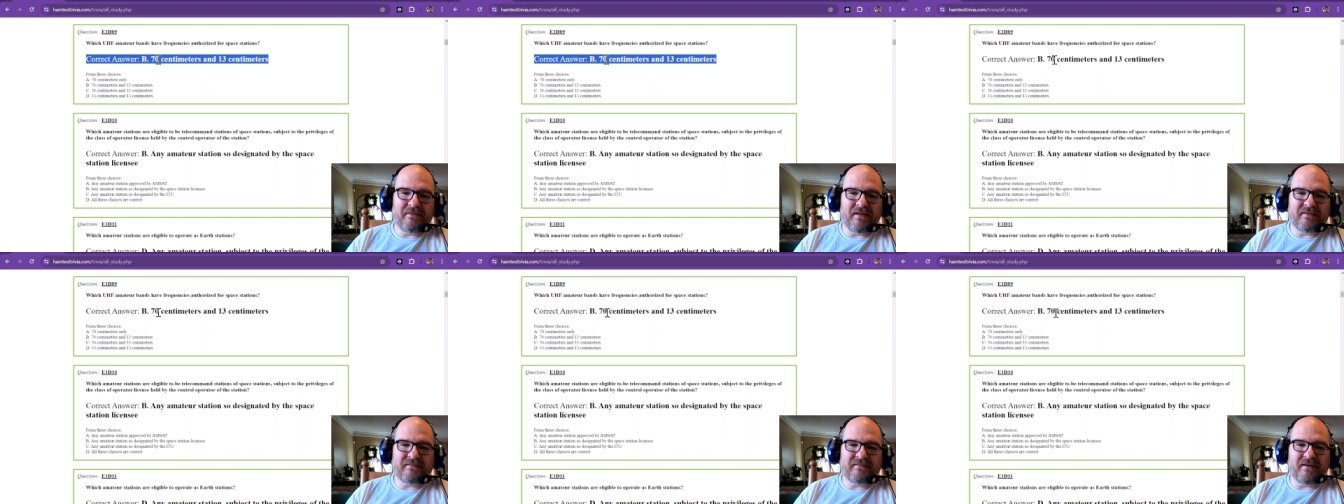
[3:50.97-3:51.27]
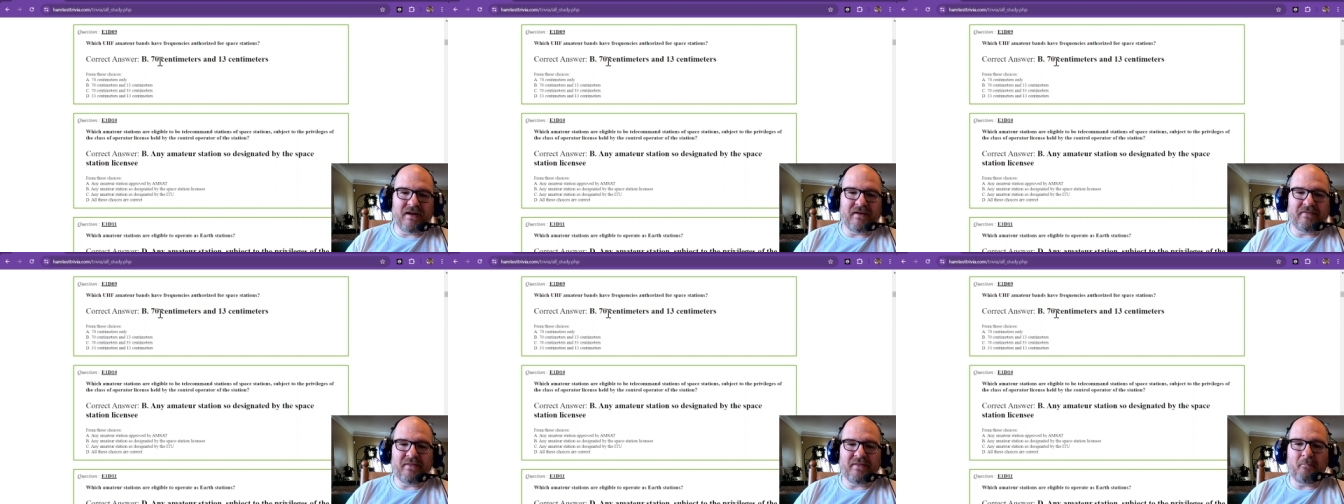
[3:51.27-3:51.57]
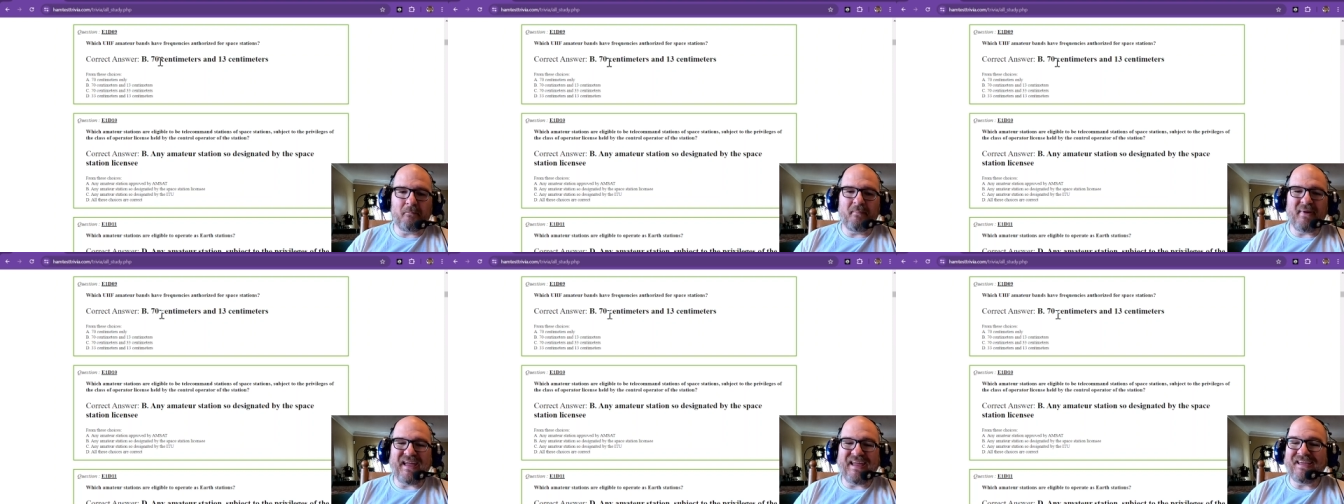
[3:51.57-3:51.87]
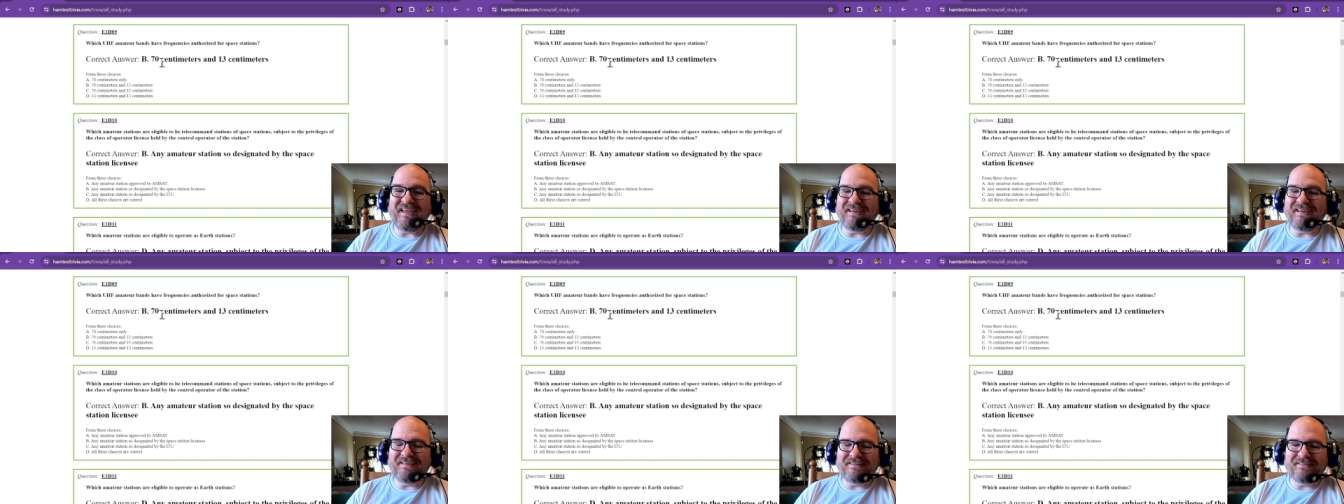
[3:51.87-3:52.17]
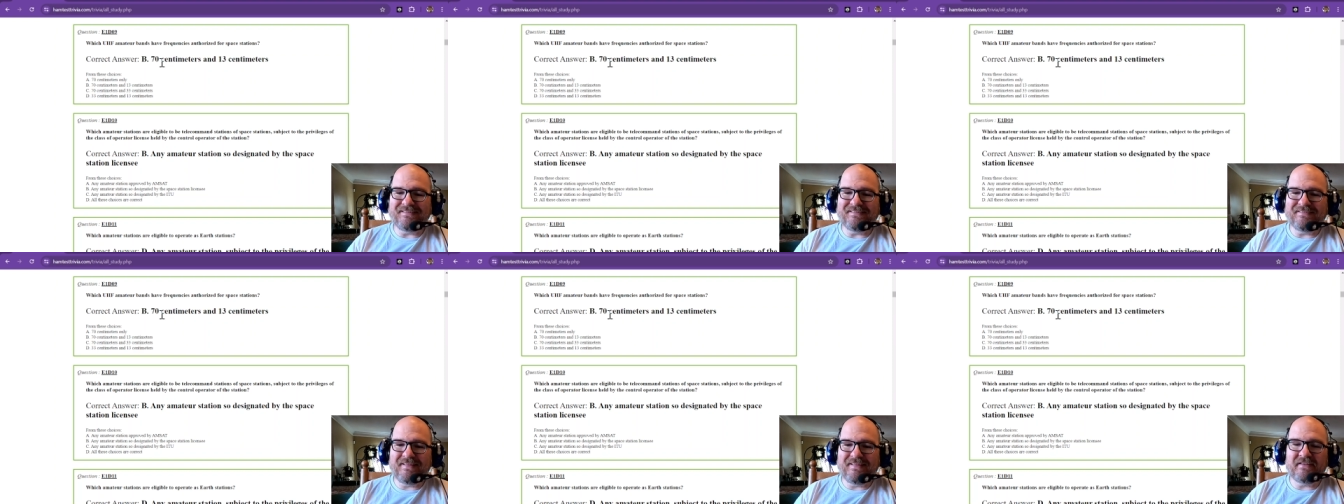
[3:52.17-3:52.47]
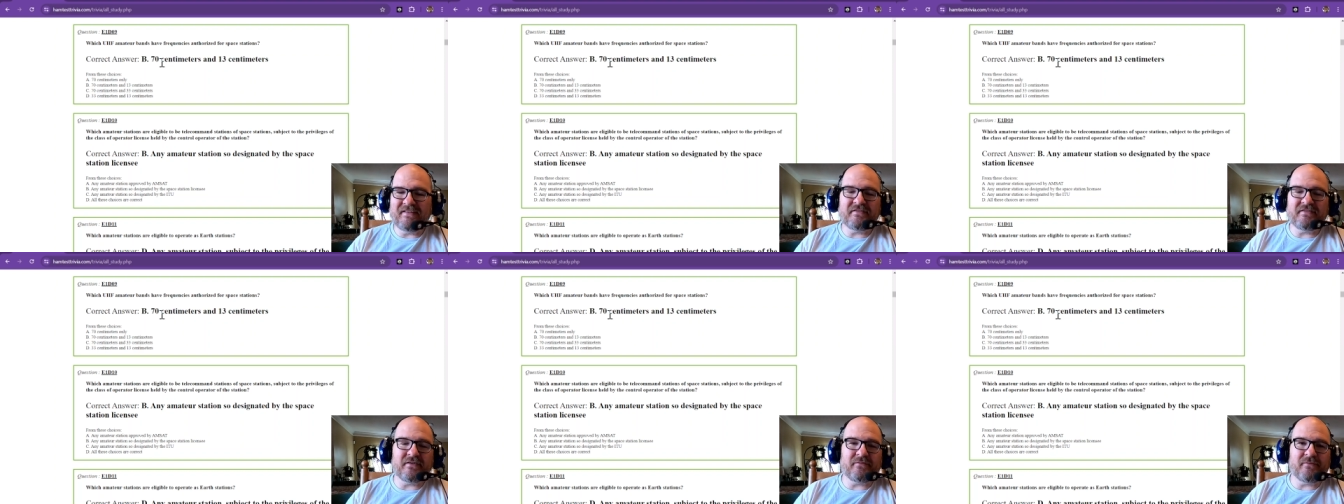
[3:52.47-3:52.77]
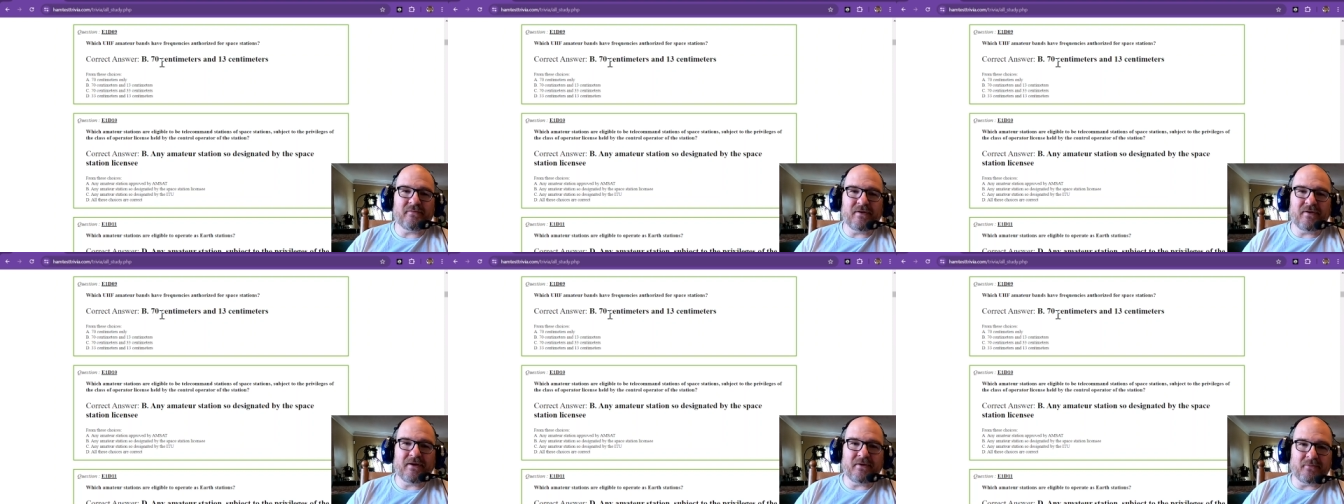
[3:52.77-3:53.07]
that's not the band, that's the
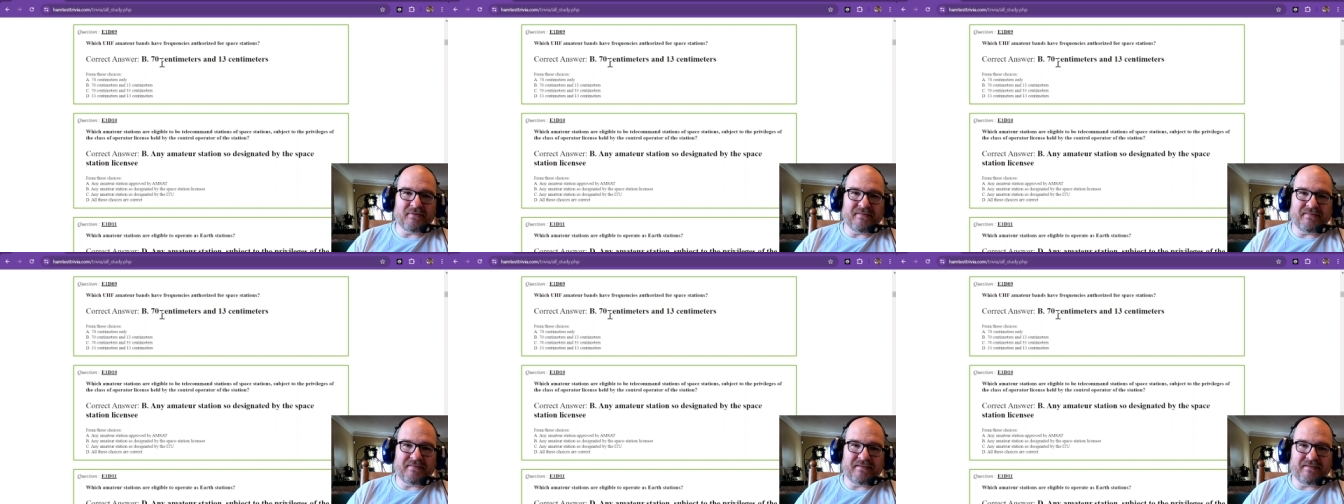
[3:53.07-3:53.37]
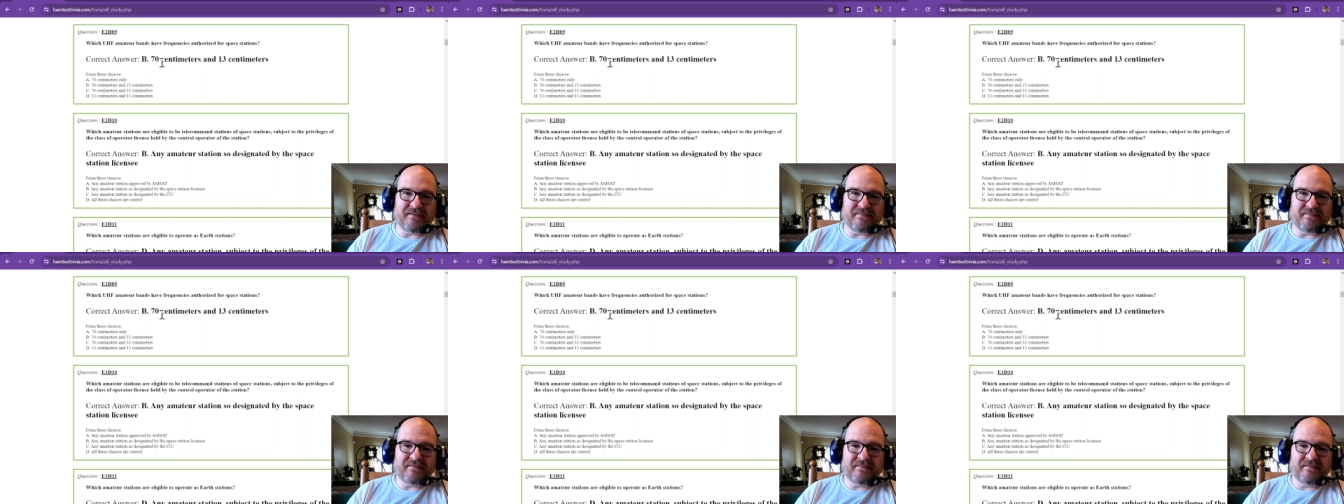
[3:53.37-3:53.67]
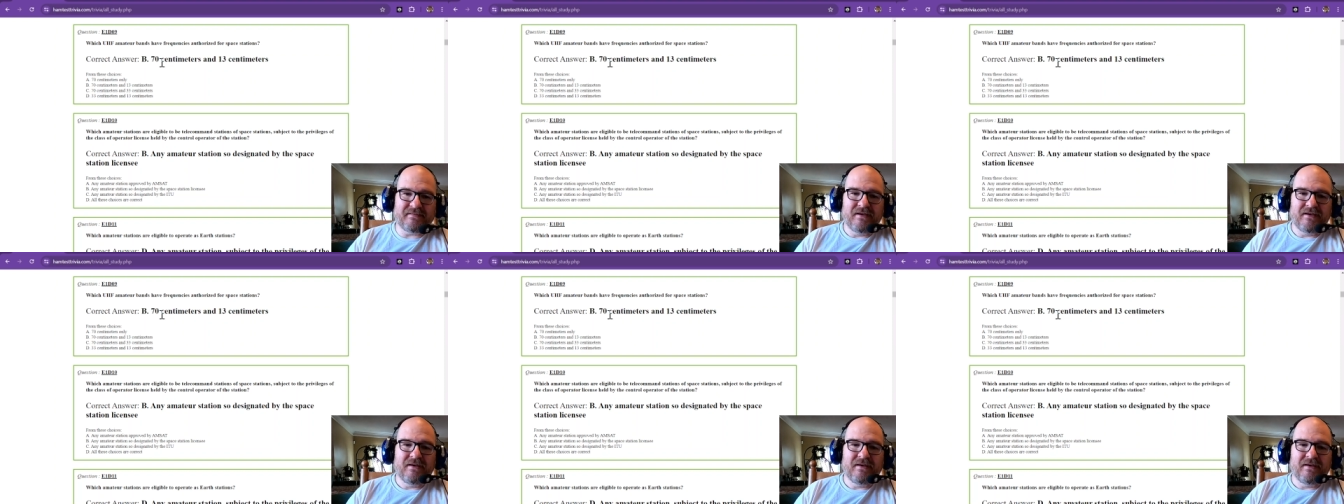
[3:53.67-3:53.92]
frequencies.